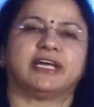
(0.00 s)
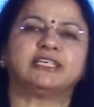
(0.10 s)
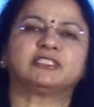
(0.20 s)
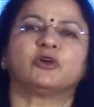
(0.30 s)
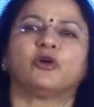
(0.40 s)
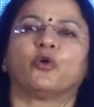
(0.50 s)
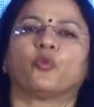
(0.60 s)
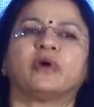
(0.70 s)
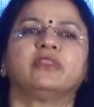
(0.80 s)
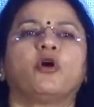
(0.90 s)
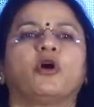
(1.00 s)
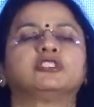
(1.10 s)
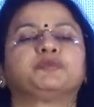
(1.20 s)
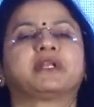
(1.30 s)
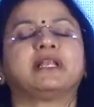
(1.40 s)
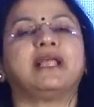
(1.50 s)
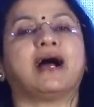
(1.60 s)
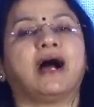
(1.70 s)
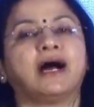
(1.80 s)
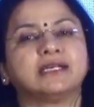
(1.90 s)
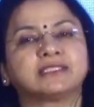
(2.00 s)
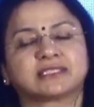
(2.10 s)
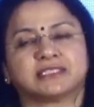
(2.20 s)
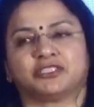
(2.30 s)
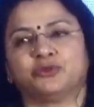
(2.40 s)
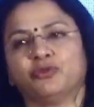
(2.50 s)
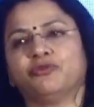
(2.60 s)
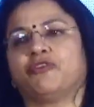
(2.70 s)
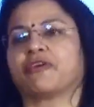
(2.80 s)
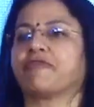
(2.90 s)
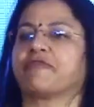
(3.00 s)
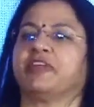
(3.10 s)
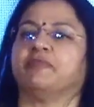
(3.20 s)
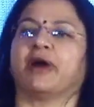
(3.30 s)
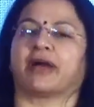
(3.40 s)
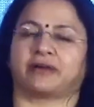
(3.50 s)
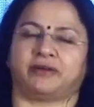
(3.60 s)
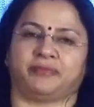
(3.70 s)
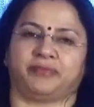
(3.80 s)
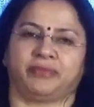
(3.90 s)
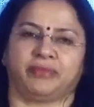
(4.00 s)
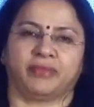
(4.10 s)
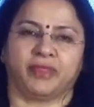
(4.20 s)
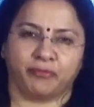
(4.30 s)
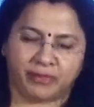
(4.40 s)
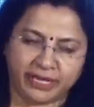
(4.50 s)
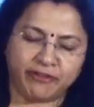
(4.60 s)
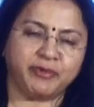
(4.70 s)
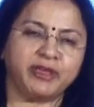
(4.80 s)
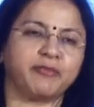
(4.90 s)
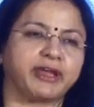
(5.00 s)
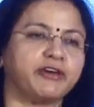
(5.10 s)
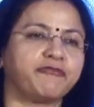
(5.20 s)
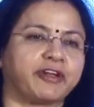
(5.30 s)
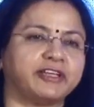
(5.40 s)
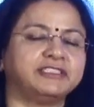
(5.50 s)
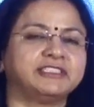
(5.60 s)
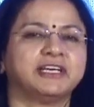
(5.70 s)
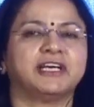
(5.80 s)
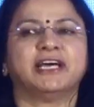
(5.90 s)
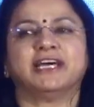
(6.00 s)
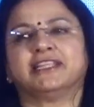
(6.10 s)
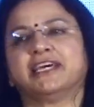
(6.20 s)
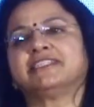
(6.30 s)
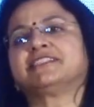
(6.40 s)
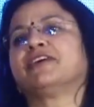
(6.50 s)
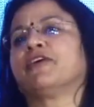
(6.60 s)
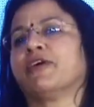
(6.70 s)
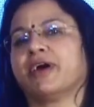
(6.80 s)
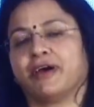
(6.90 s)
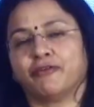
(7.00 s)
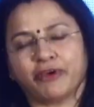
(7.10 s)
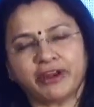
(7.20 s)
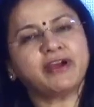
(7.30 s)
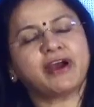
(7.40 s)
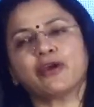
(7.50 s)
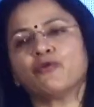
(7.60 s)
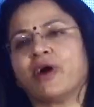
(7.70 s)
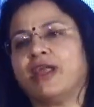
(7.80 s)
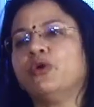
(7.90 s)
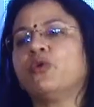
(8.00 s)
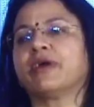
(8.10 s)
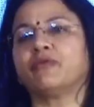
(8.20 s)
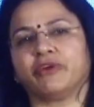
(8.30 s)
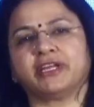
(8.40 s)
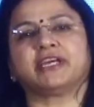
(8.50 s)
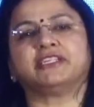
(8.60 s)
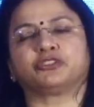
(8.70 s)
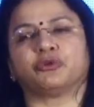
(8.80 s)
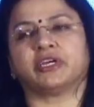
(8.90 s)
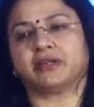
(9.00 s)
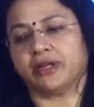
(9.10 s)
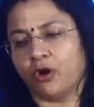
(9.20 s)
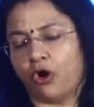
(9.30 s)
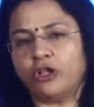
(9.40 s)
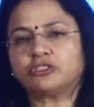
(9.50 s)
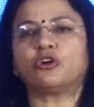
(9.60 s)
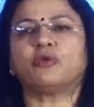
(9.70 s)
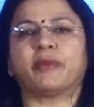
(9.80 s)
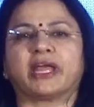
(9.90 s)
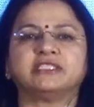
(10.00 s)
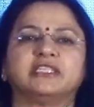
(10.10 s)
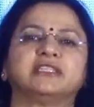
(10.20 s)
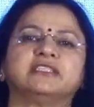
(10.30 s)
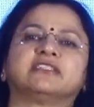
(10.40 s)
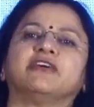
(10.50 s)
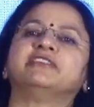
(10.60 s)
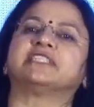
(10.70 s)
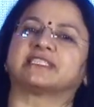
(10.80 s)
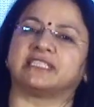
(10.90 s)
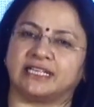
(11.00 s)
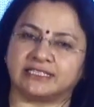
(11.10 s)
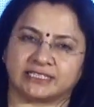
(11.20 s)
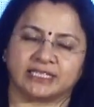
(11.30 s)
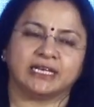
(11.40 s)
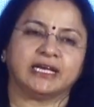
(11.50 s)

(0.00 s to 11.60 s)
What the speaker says: is when the hospital asks you for a feedback. Believe me, my dear friends, there is very high value and weightage to it. Also managing the service excellence